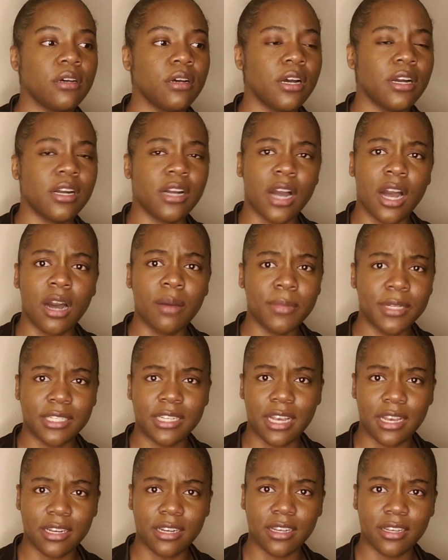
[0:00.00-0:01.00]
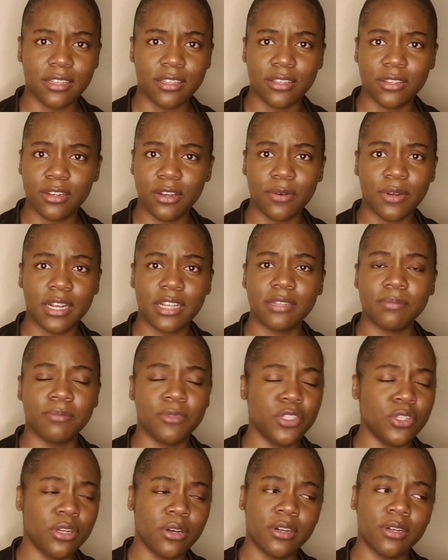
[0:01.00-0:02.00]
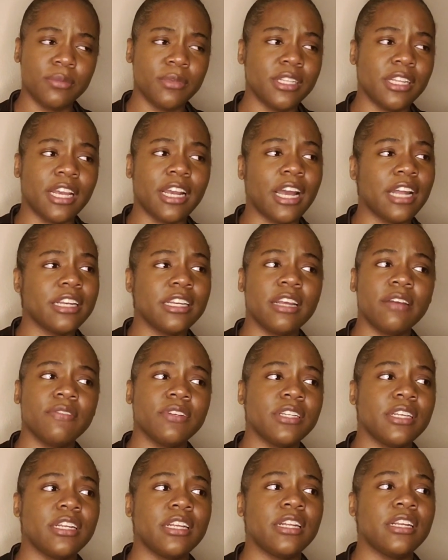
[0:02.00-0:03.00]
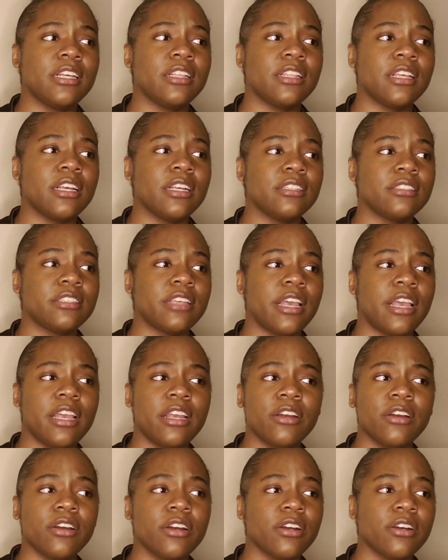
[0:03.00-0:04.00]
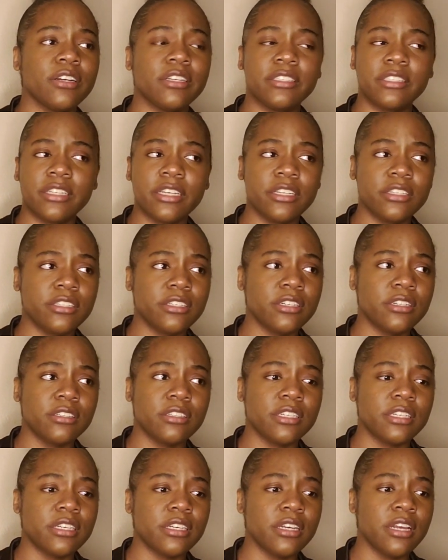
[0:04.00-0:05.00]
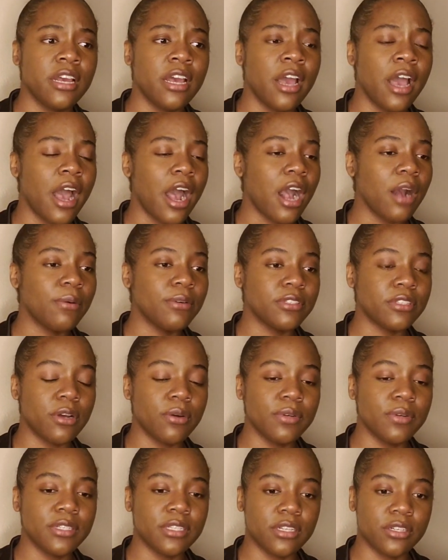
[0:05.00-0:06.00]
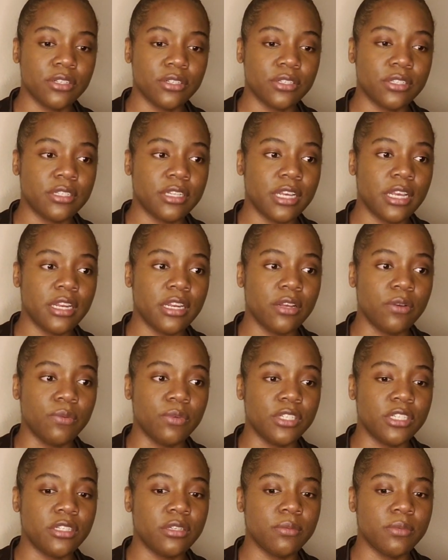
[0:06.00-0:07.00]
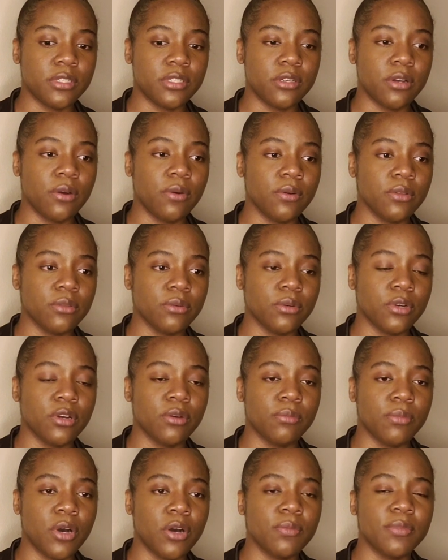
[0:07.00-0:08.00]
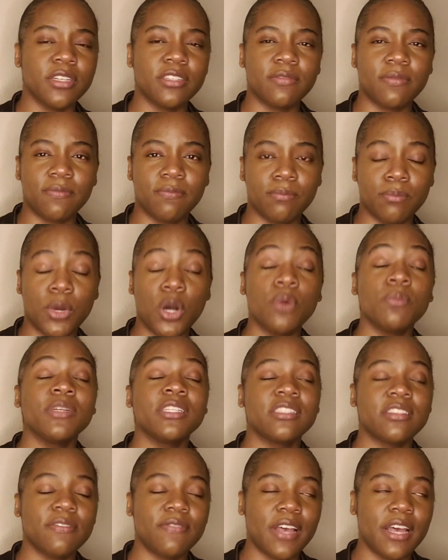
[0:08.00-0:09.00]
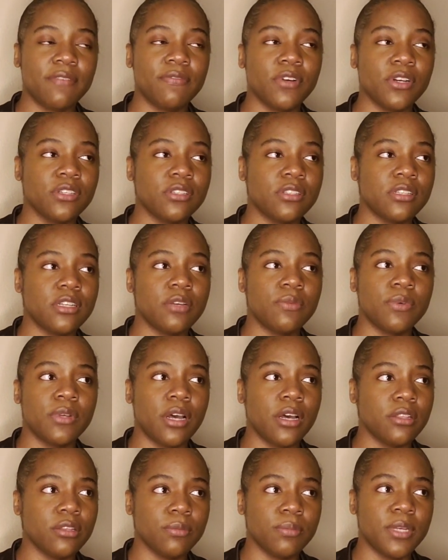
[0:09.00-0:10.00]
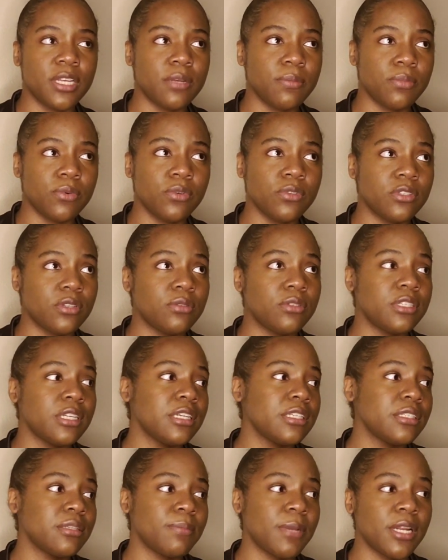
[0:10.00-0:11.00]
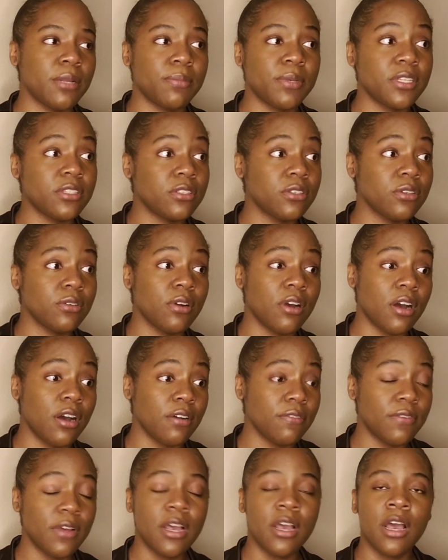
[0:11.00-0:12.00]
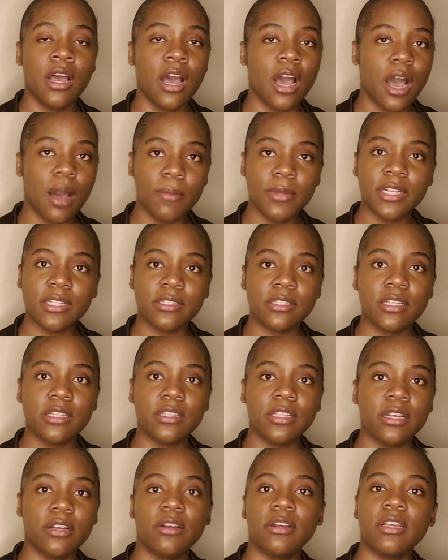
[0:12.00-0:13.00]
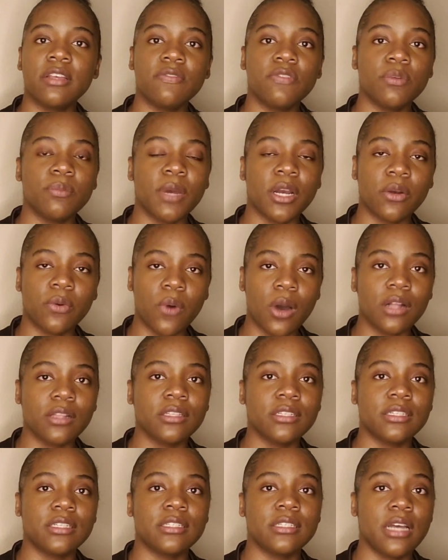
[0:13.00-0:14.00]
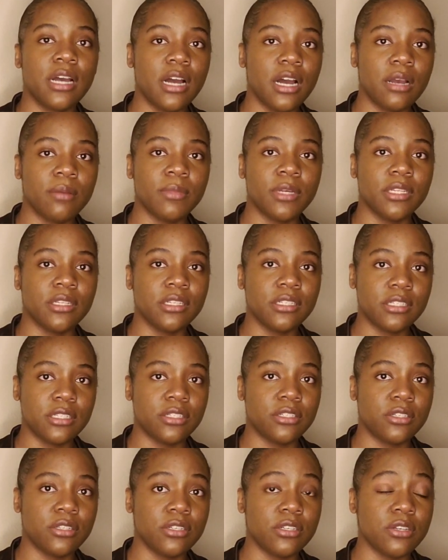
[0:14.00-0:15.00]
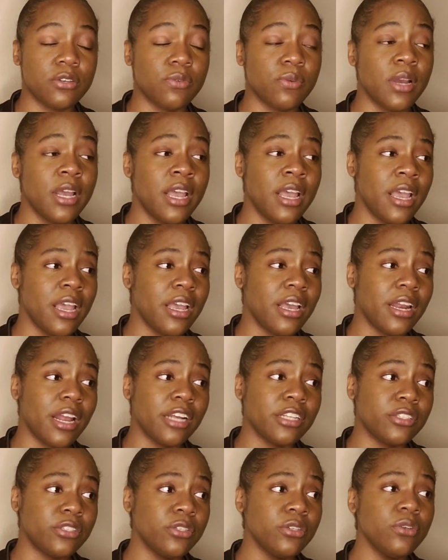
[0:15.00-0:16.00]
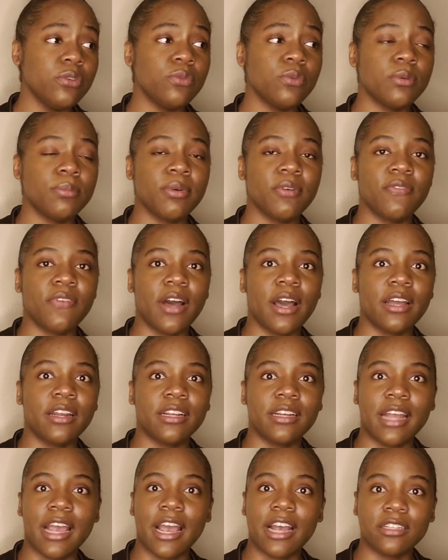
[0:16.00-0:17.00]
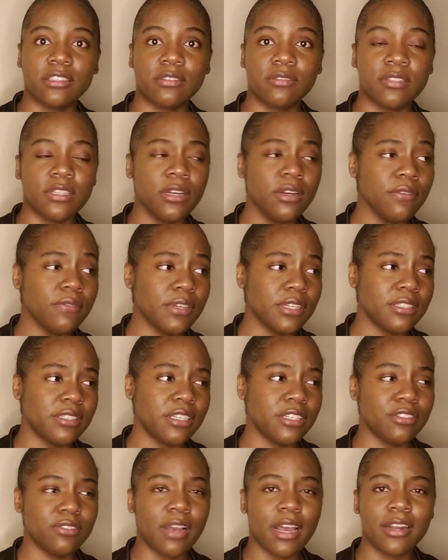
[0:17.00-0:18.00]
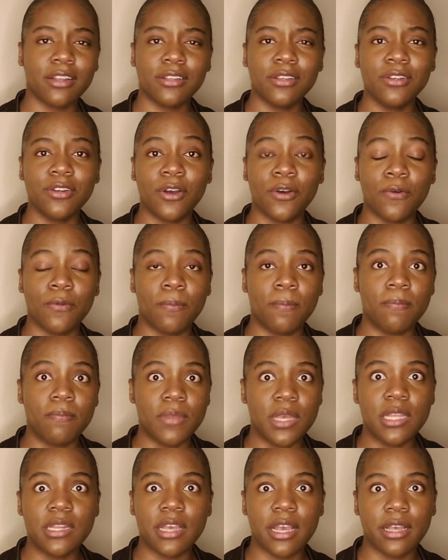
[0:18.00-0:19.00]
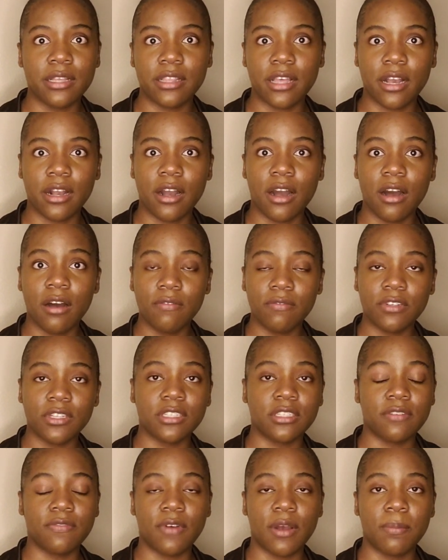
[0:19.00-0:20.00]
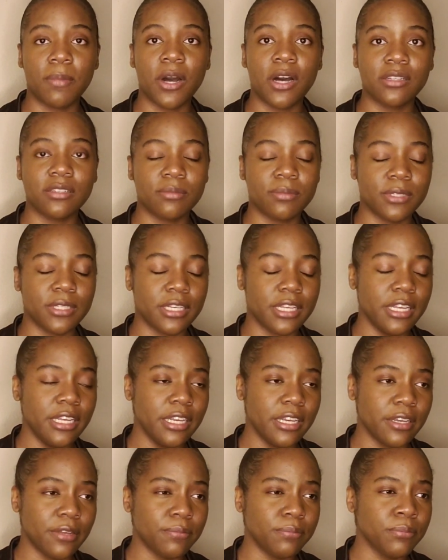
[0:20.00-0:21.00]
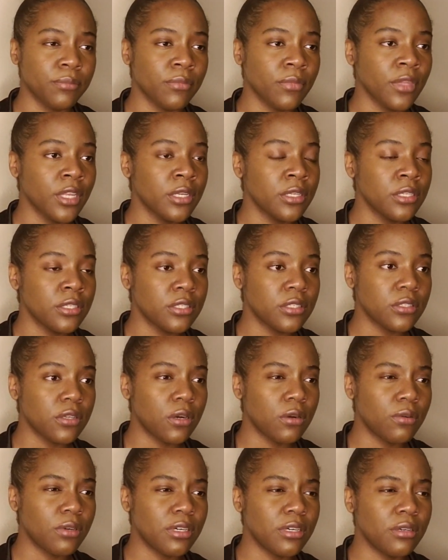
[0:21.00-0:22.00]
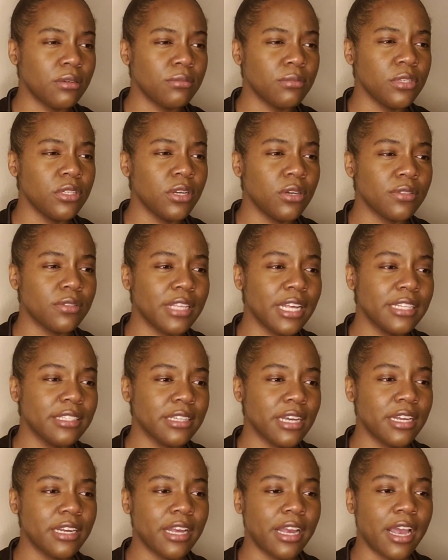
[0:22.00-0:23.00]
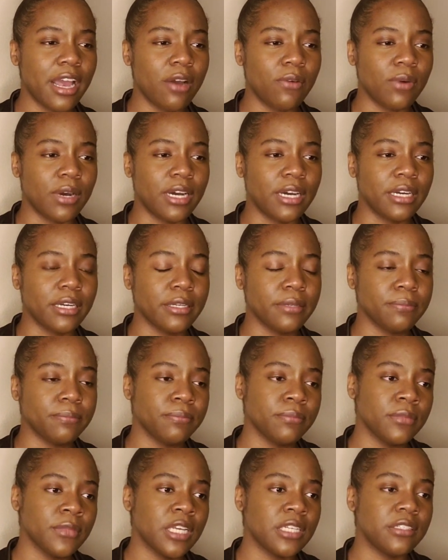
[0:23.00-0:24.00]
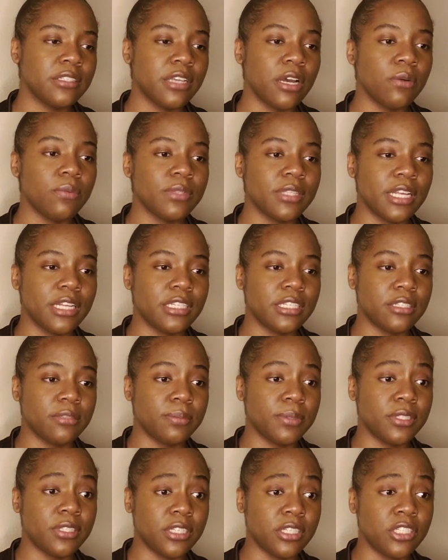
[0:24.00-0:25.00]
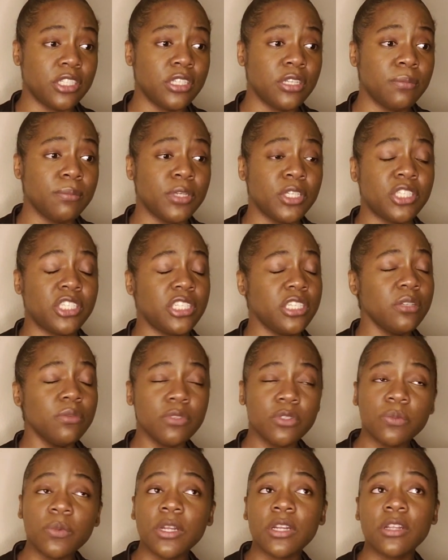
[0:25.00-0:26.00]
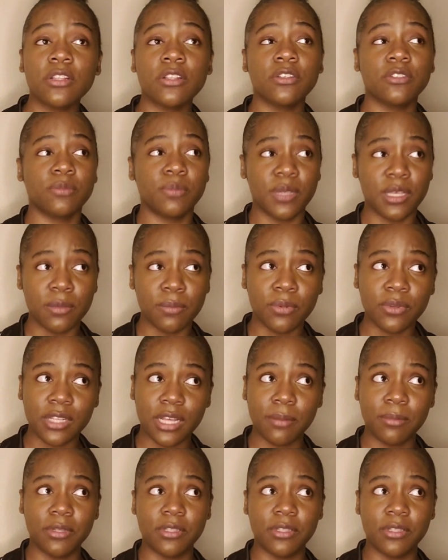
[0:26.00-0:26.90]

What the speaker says: accommodating. You know what I mean? Like, I never did anything to anger her intentionally. I was always understanding when she was going through her moments of adversity with other people. So say somebody pissed her off, I'm going to sit there and give you my quality time and listen to you. And I too will provide an act of service and try to, you know, mediate that conflict if I possibly can. So, you know, that's kind of how I dealt with that disposition. But she was one of those people that